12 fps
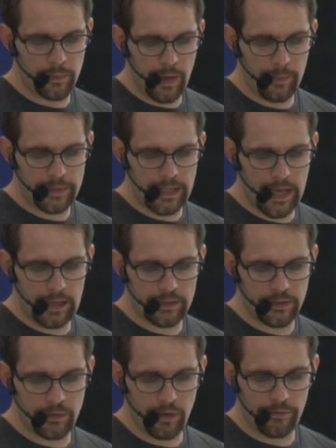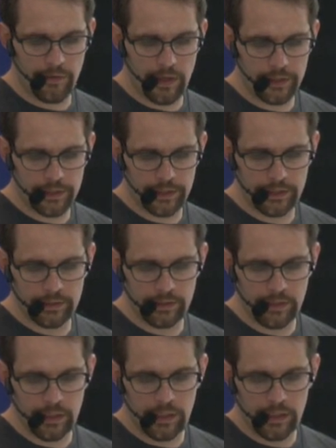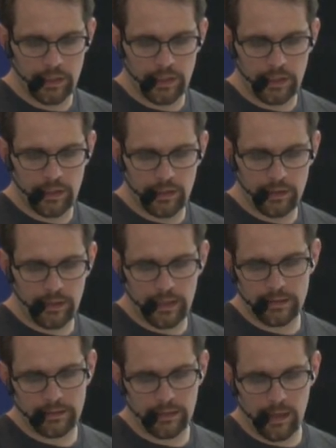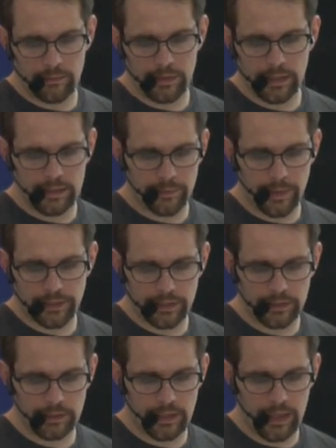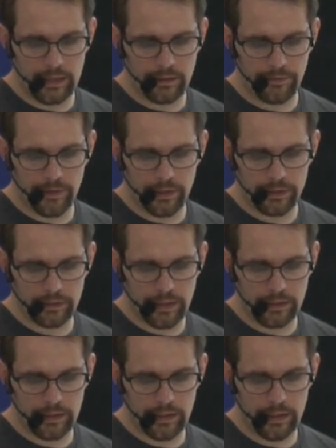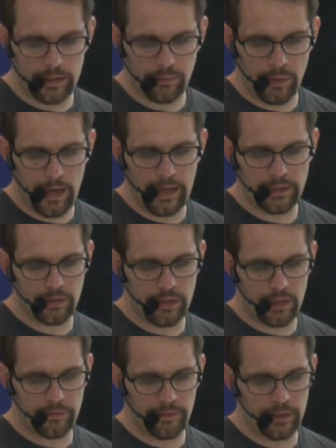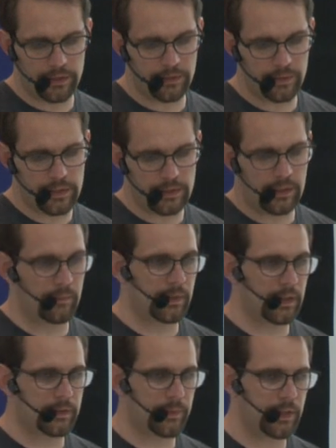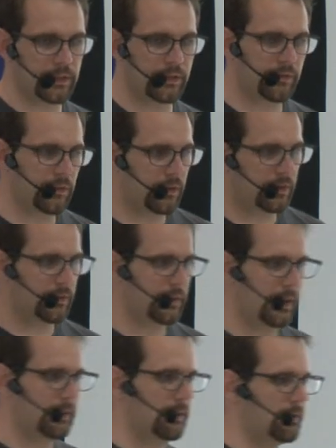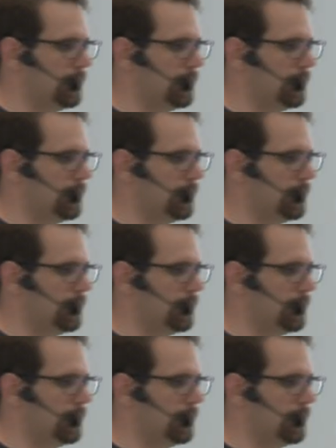maps x to a function that is a lambda expression and a function and y to another function which is a lambda expression. Of course, like the